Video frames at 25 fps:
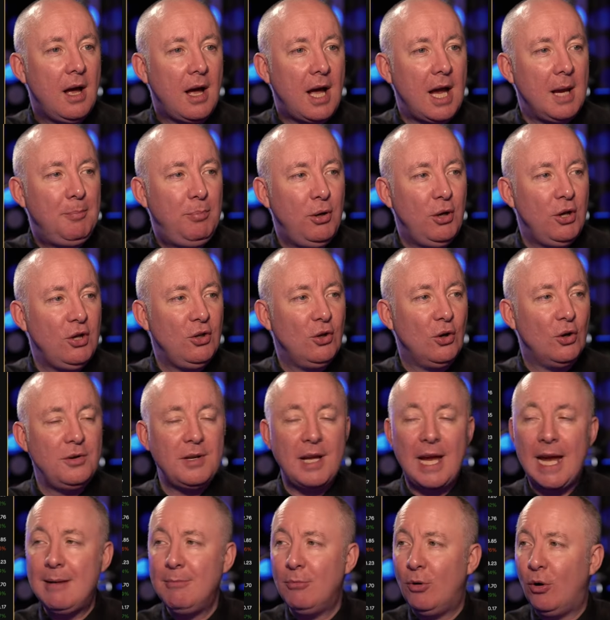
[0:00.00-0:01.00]
I put your
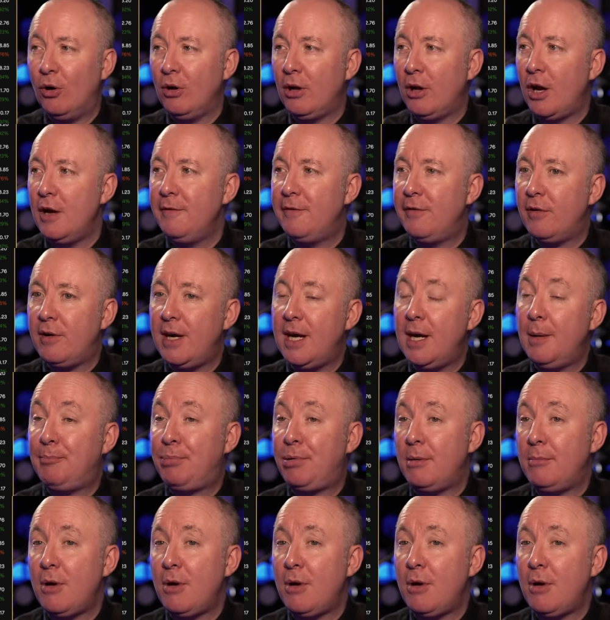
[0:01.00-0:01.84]
name all over it.